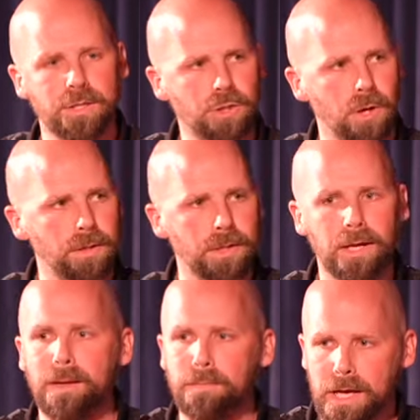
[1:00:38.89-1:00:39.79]
Charlotte
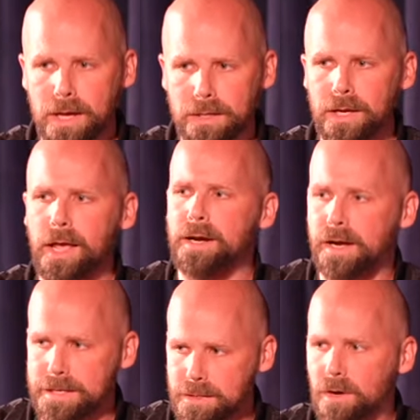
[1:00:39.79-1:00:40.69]
and Bianca and
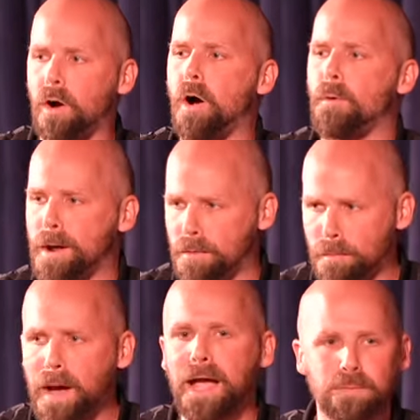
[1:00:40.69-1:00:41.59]
Asuka all want to
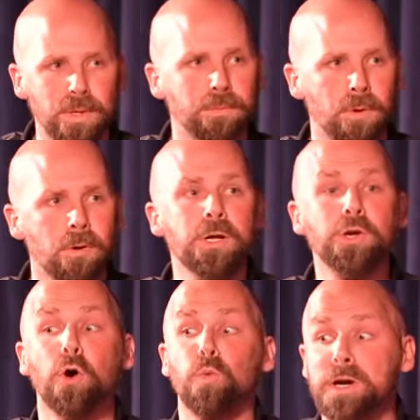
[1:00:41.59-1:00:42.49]
remind people,
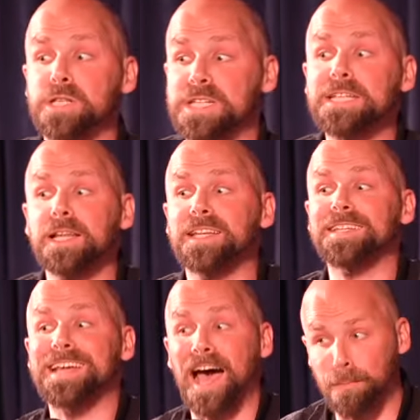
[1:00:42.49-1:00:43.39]
no, we're still at the
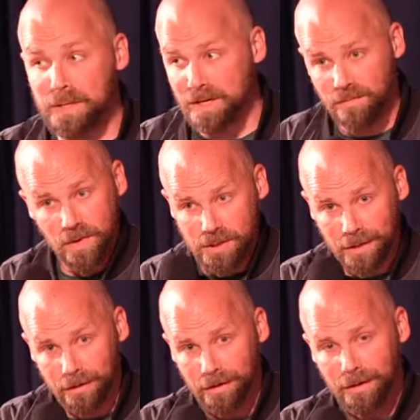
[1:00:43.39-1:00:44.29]
top of the
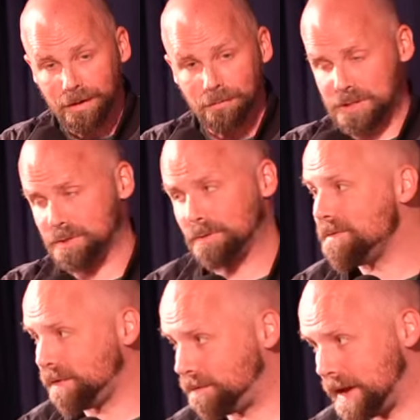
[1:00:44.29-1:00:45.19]
division, which is
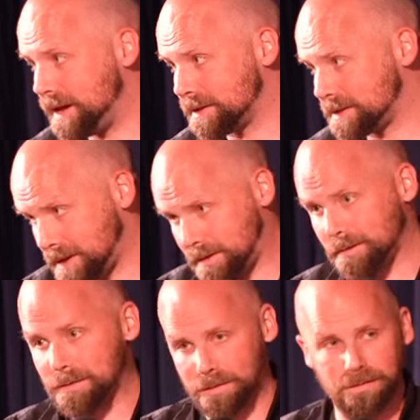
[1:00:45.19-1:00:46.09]
great for fans like
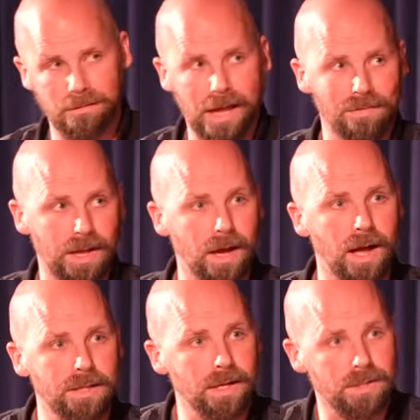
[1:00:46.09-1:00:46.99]
to have that
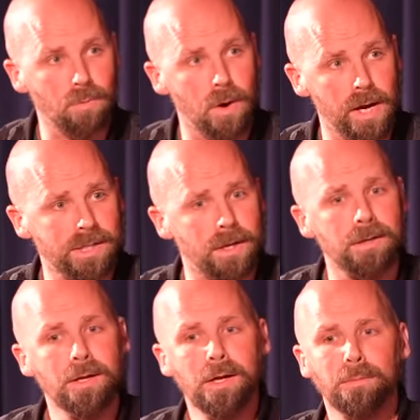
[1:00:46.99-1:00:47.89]
context to watch in.
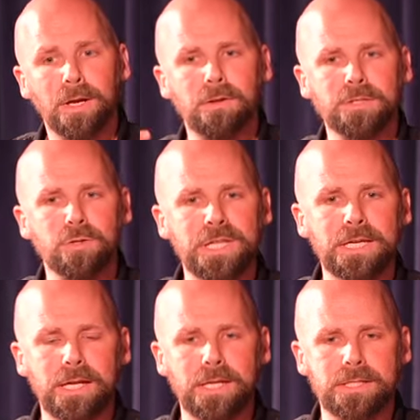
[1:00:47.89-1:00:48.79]
But I also
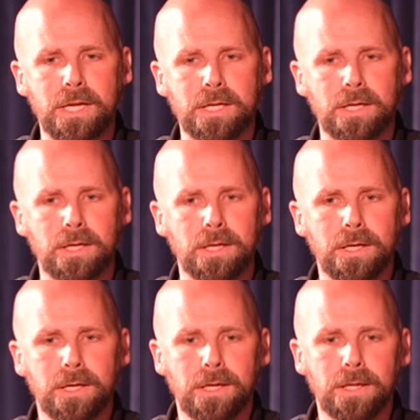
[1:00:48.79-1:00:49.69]
think it's like
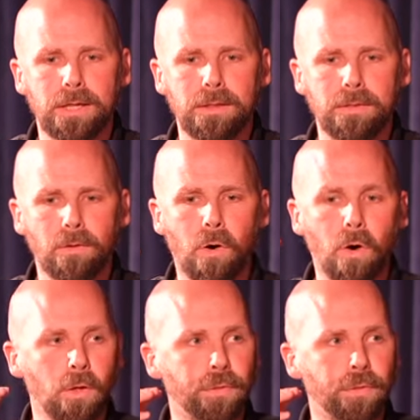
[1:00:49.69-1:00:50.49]
all